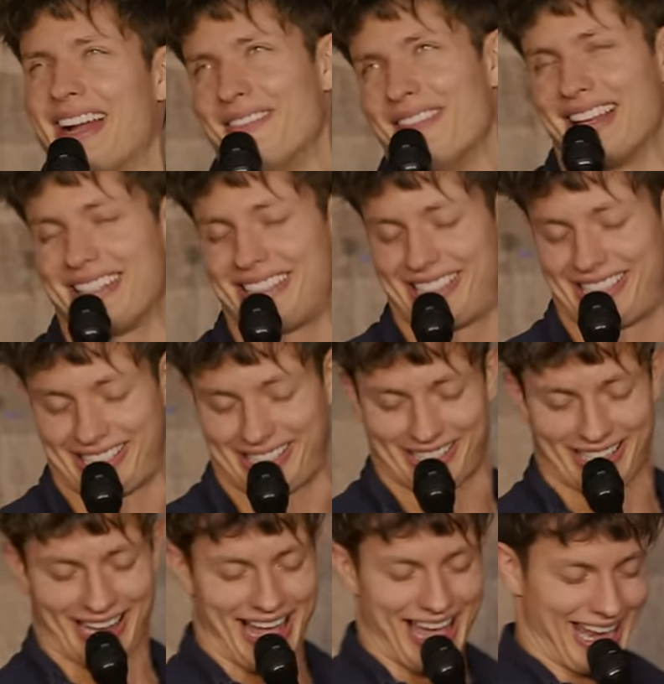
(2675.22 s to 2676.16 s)
And I'm like,
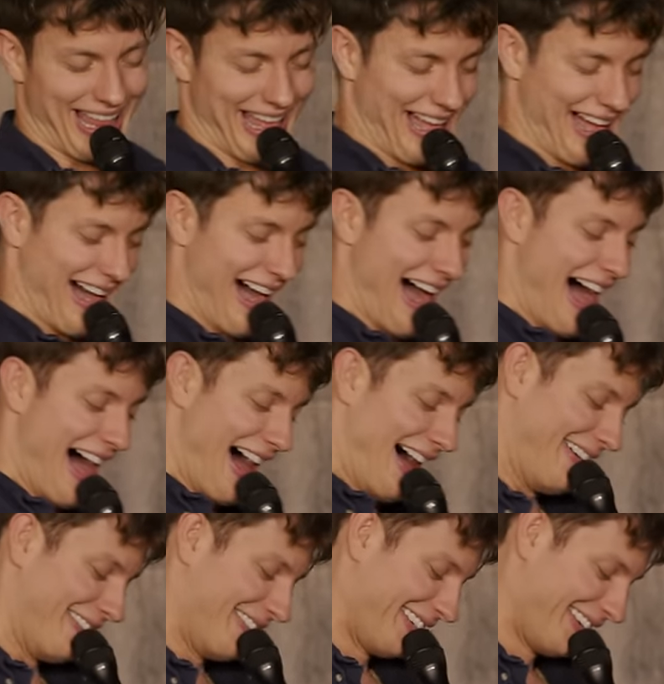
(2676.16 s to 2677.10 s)
shut
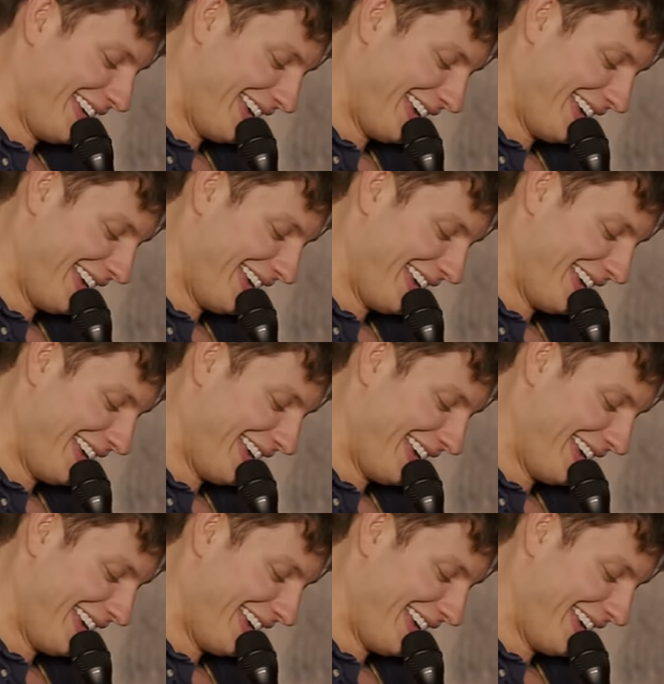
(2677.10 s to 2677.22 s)
up.